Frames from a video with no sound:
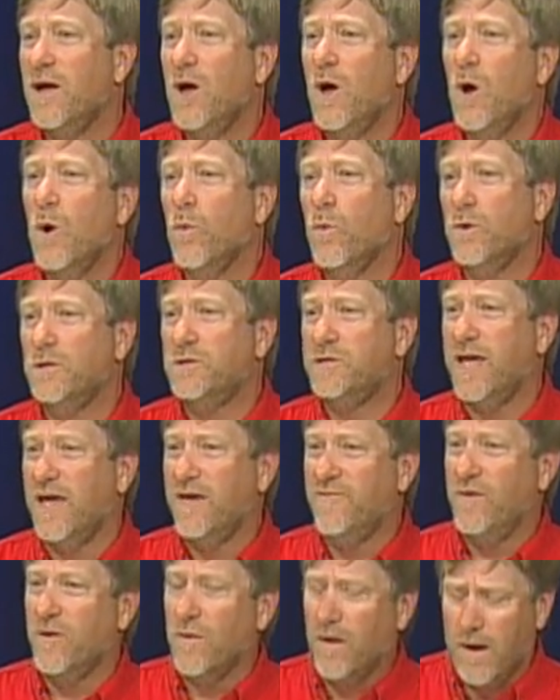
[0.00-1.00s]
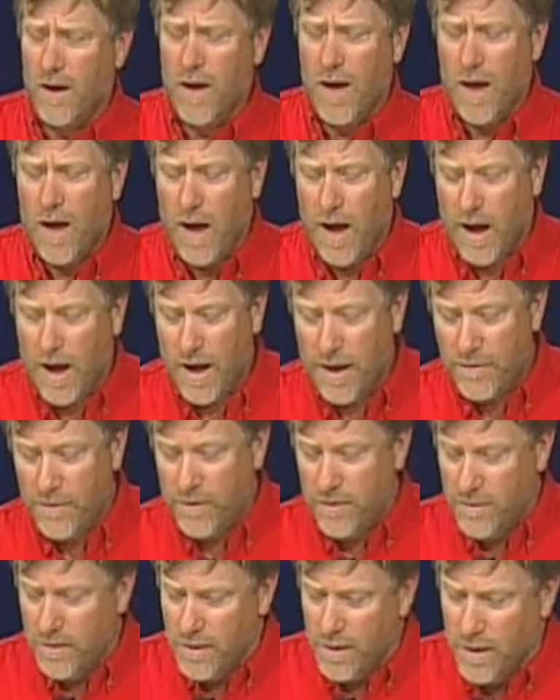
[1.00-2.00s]
which gave you
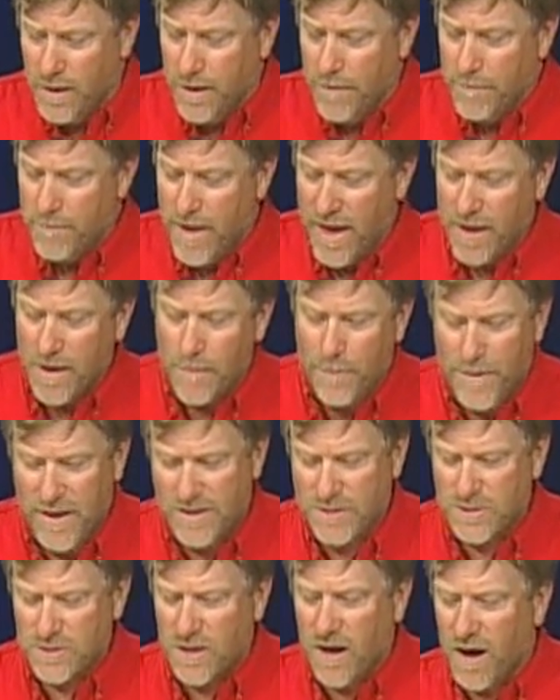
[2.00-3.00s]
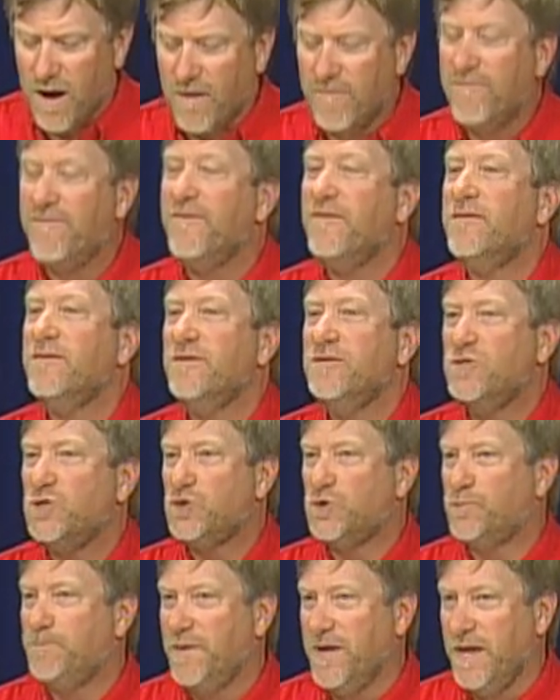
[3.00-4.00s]
100 megabits of
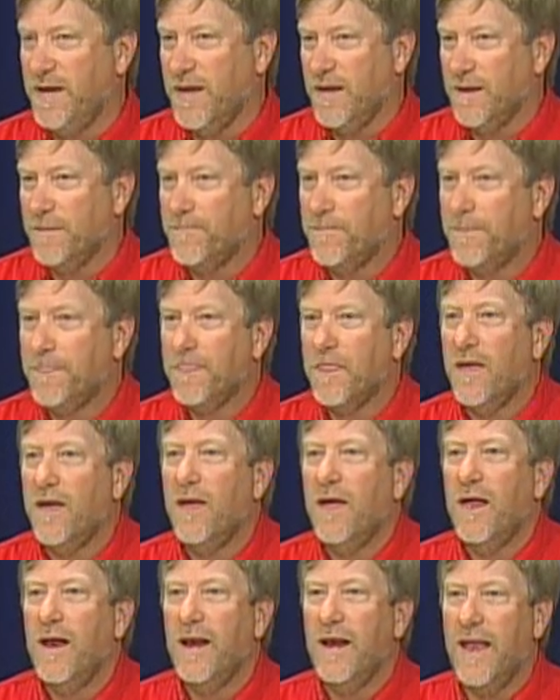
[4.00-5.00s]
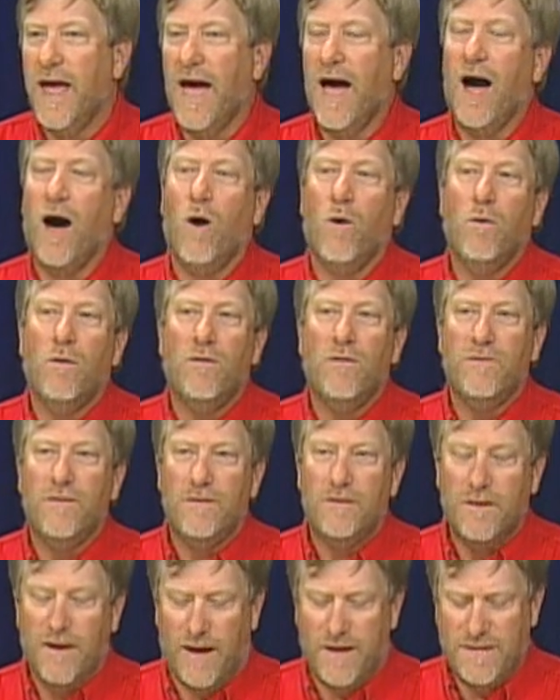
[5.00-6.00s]
speed.
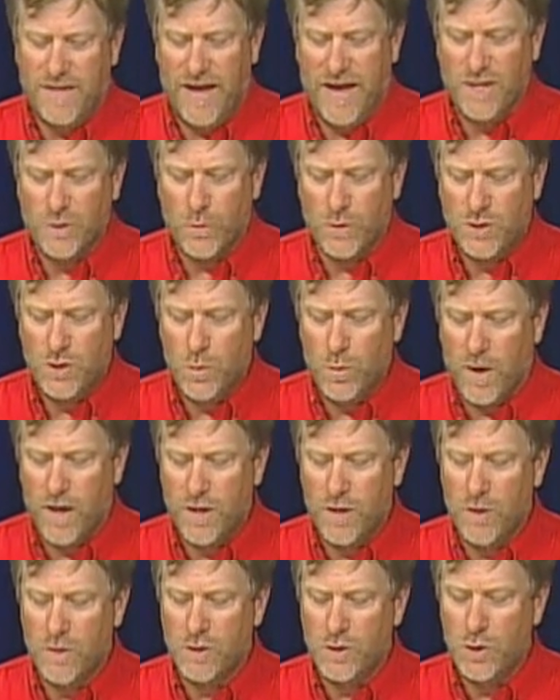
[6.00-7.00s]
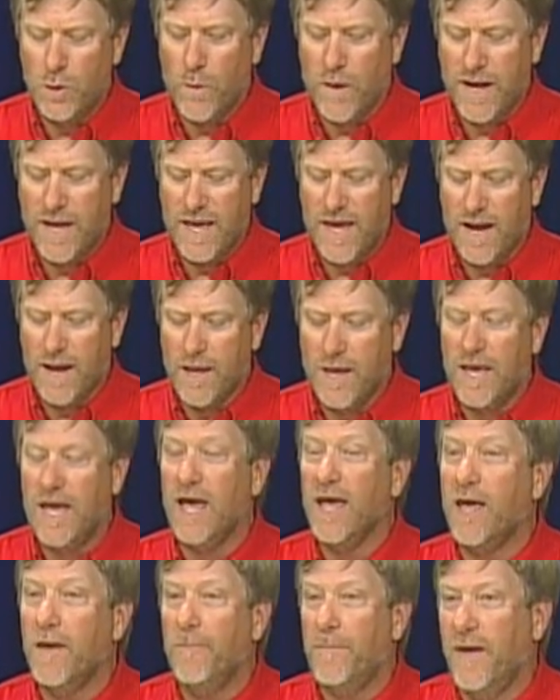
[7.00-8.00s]
Nowadays, what you want to do is you want to get a
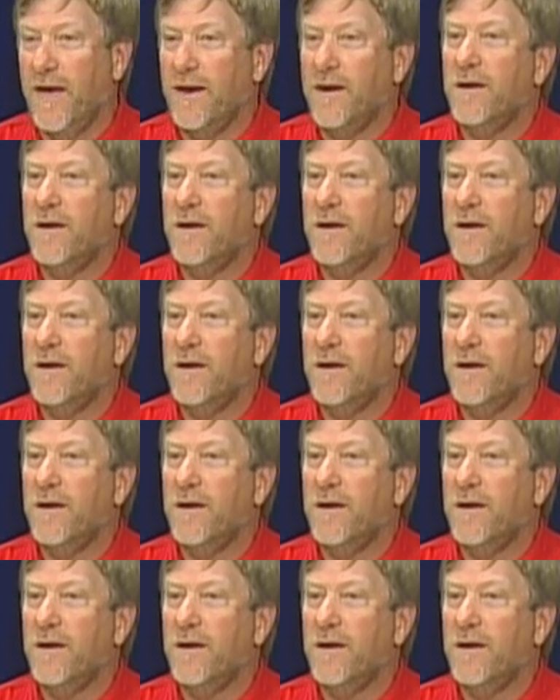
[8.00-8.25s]
gigabit